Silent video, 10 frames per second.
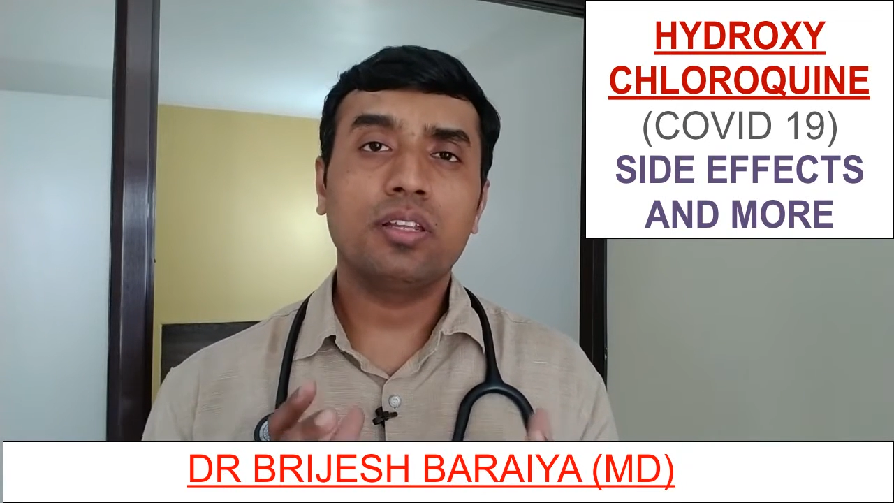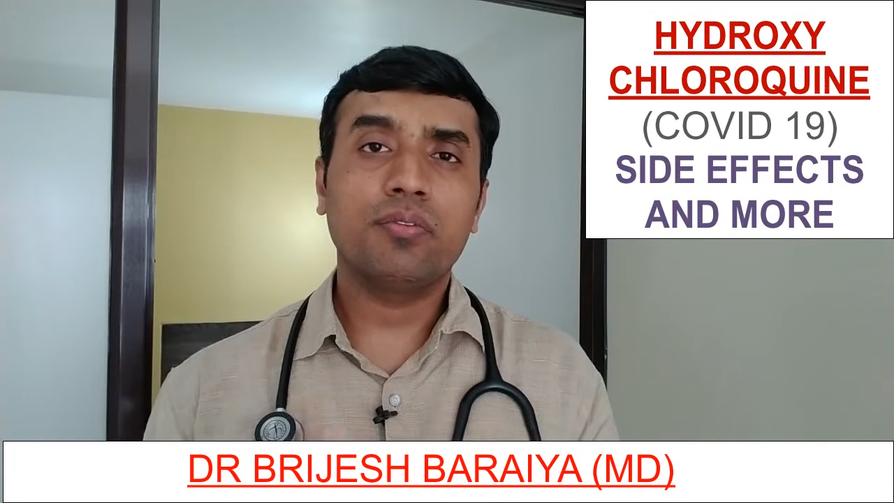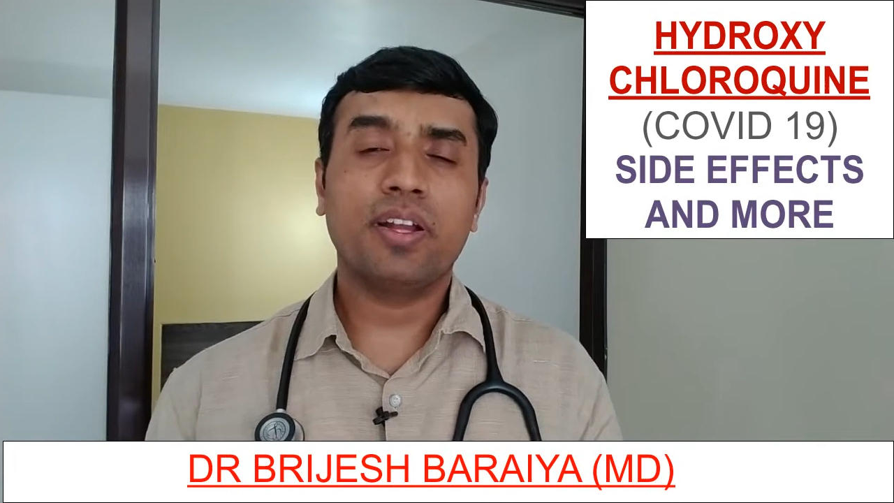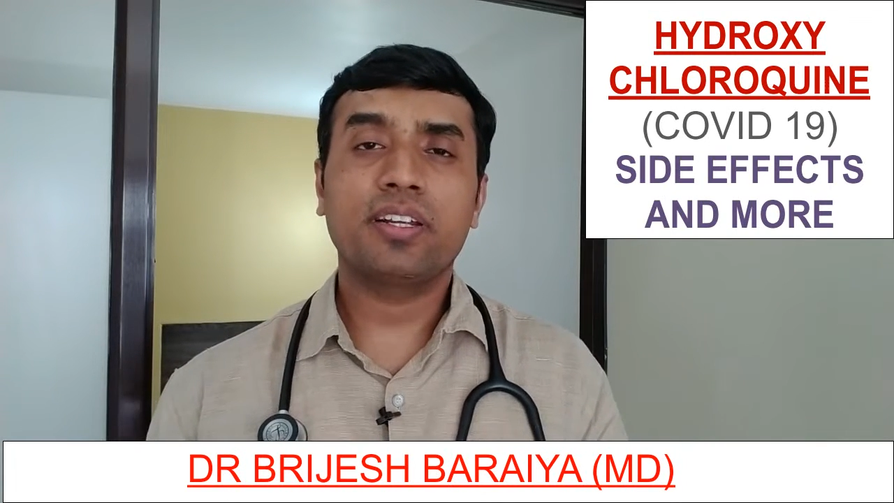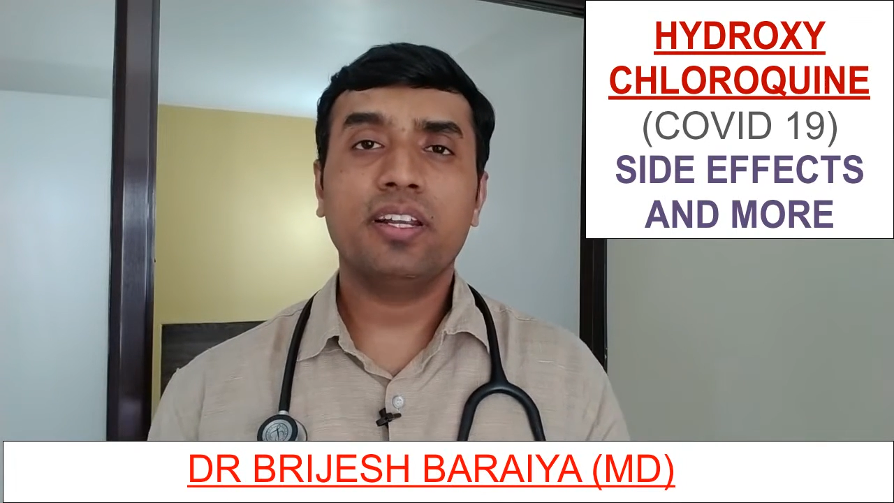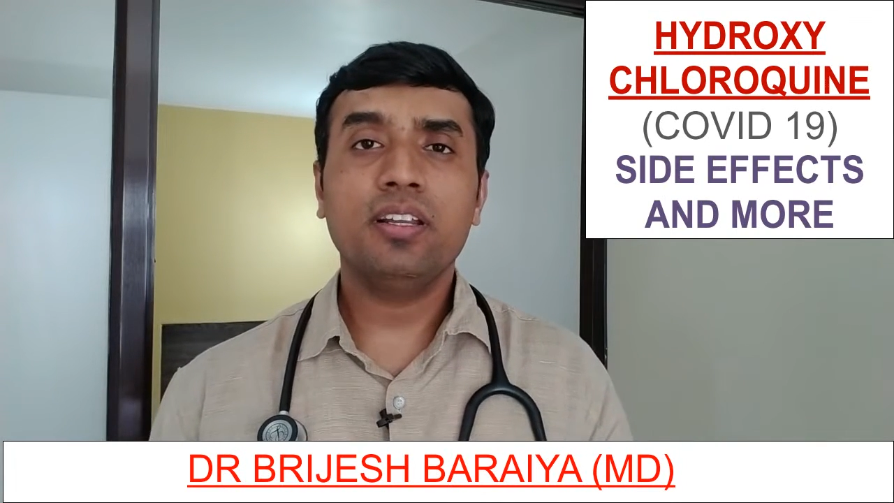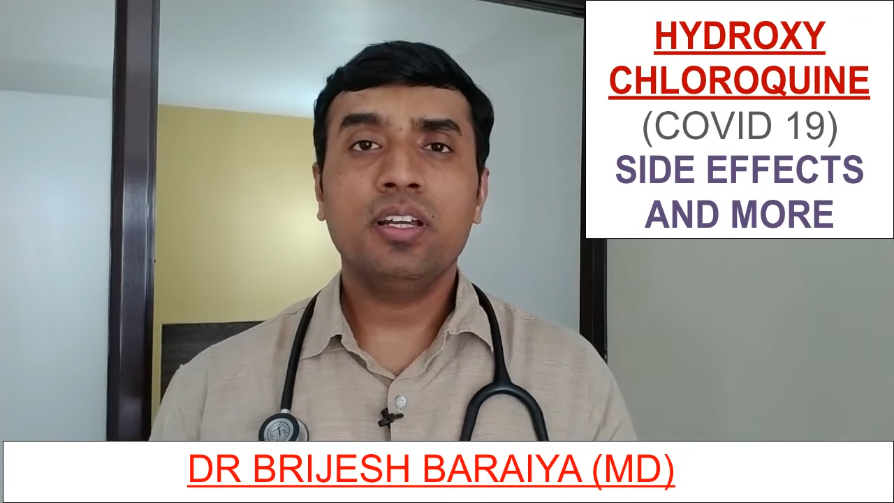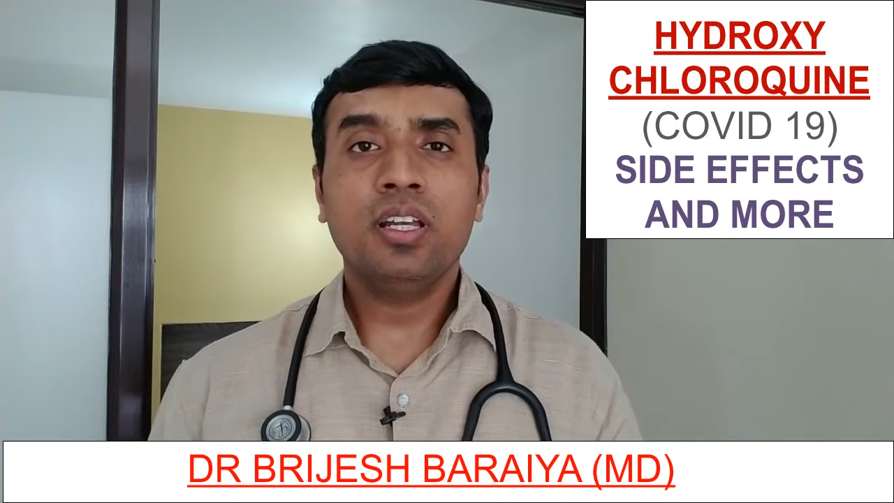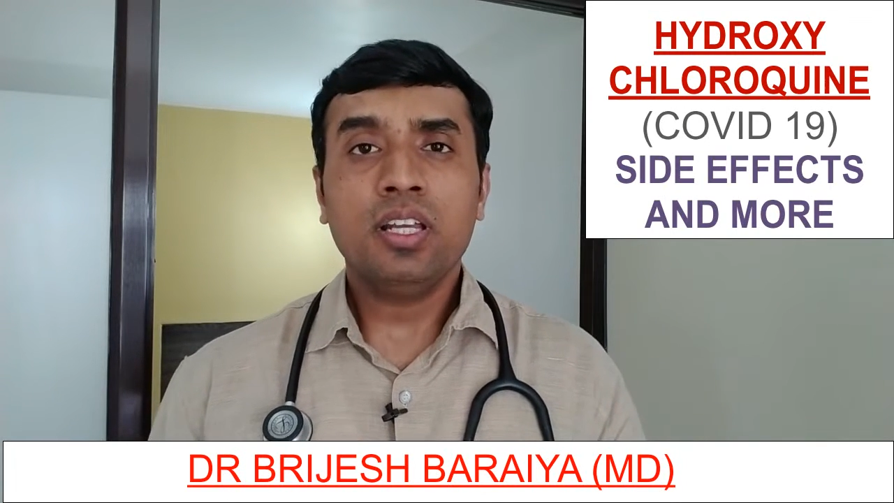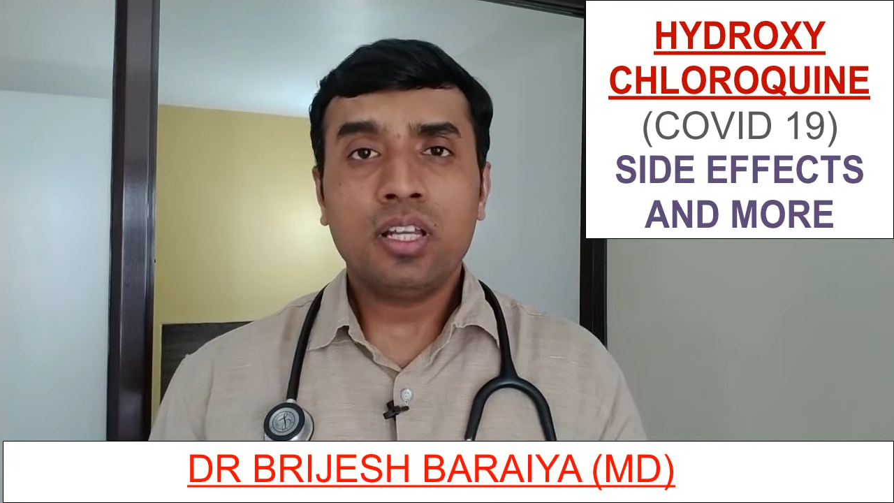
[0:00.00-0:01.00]
infected
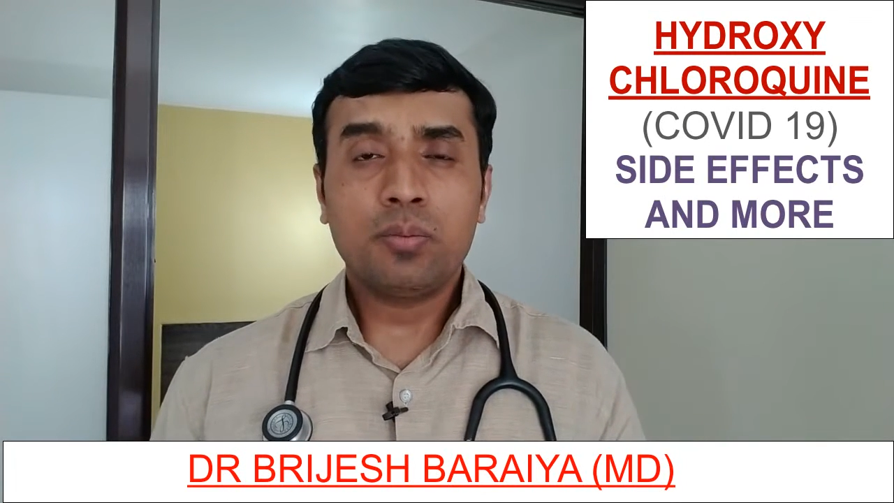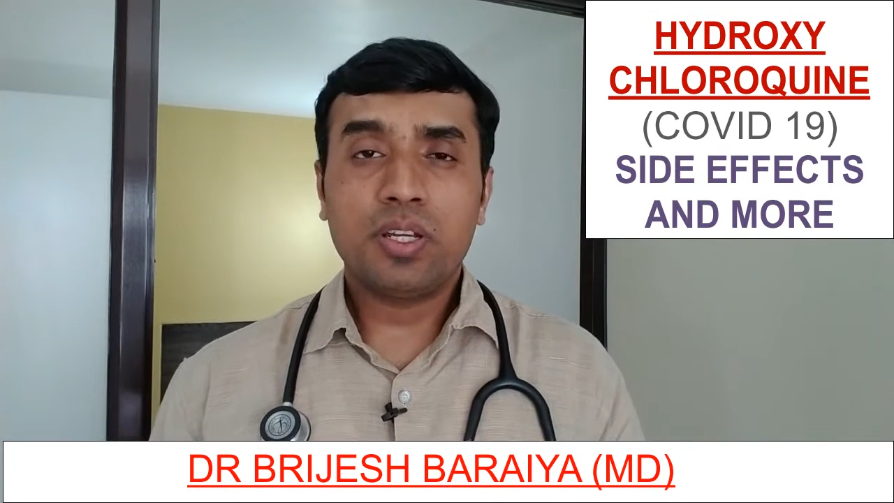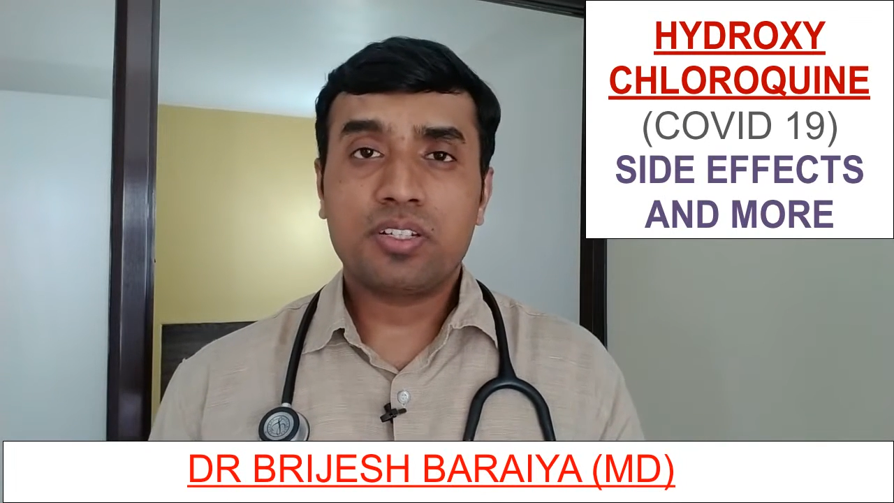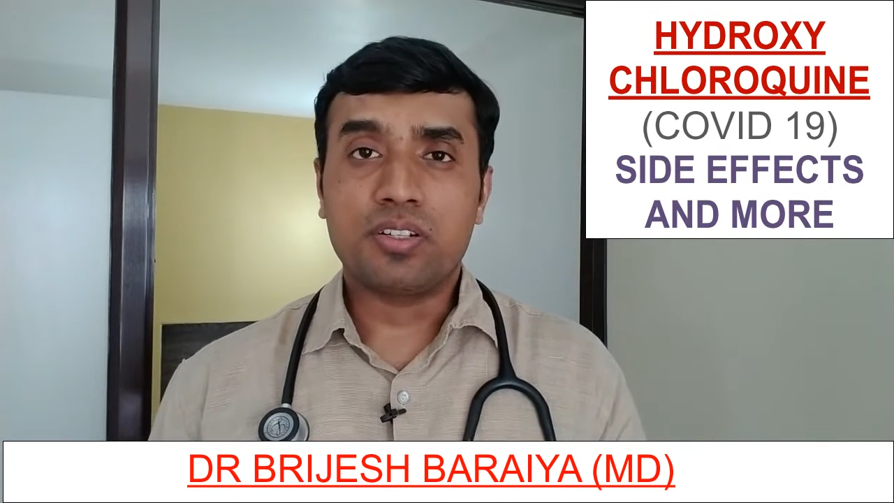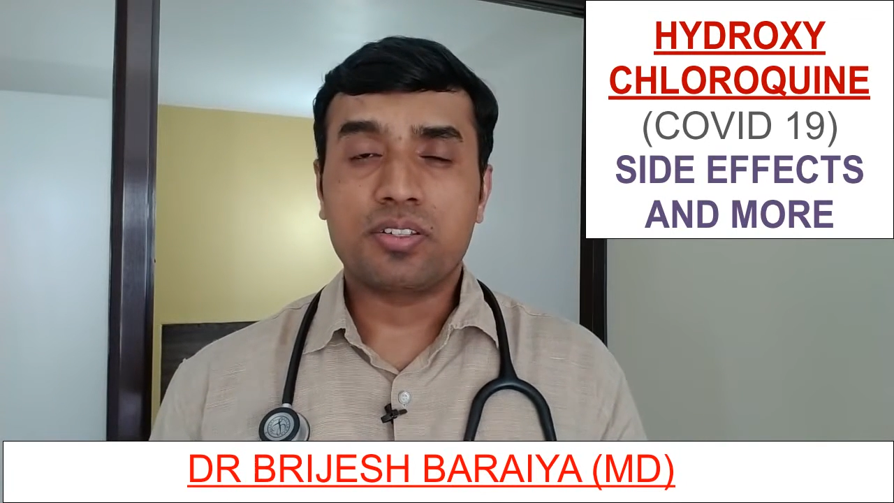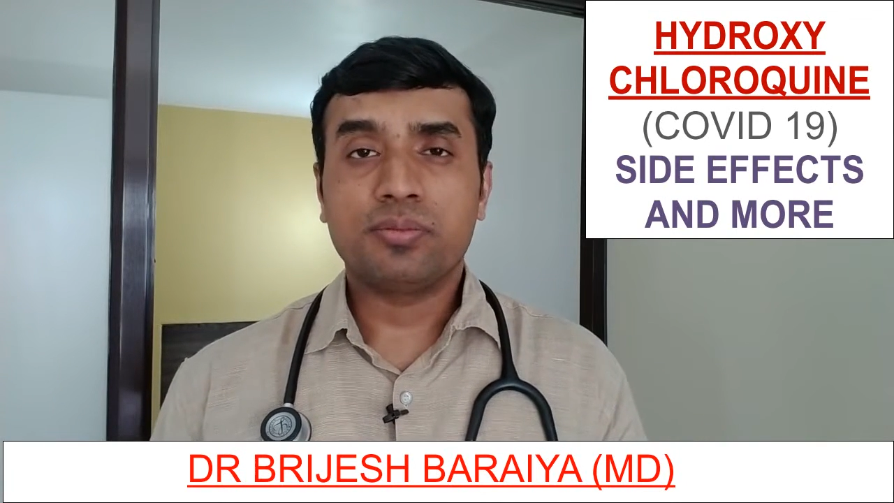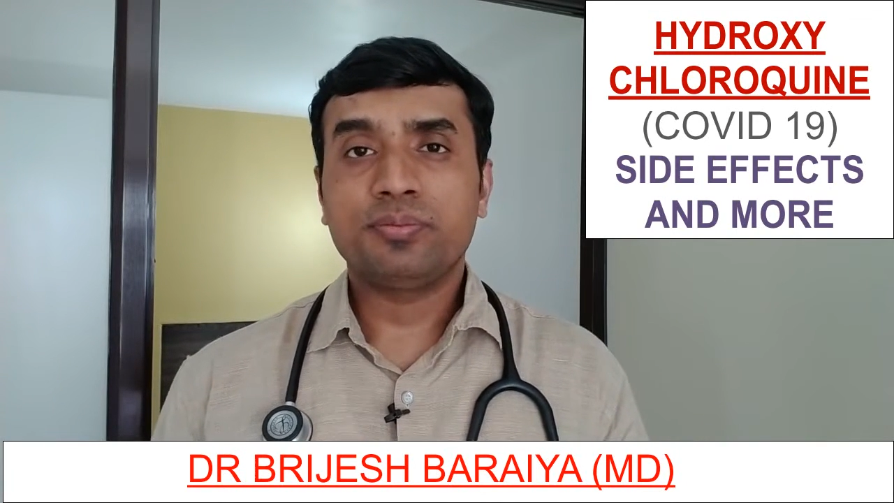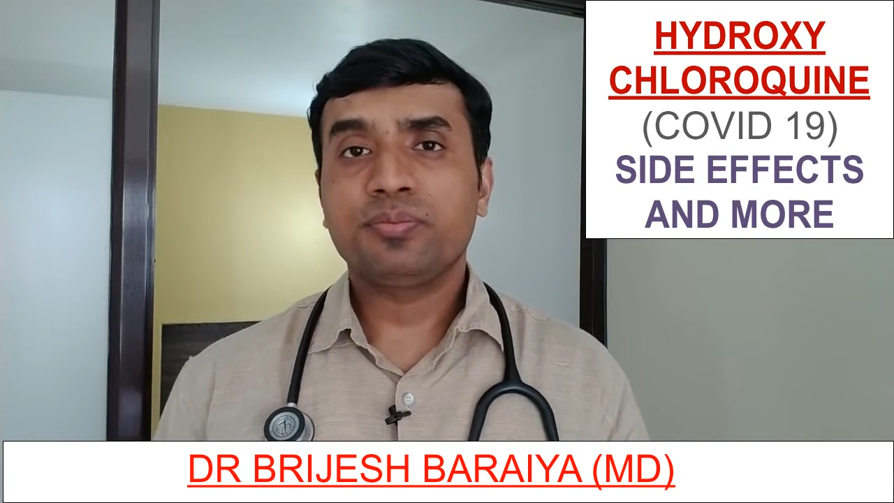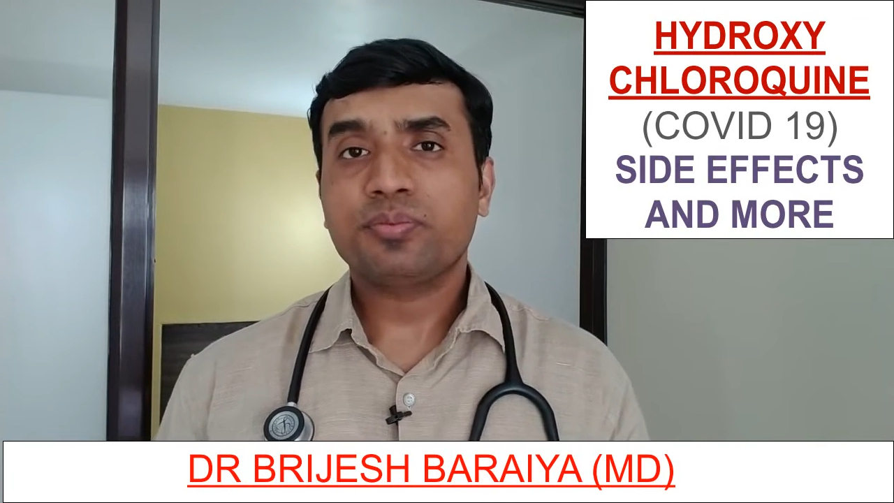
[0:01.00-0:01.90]
patients.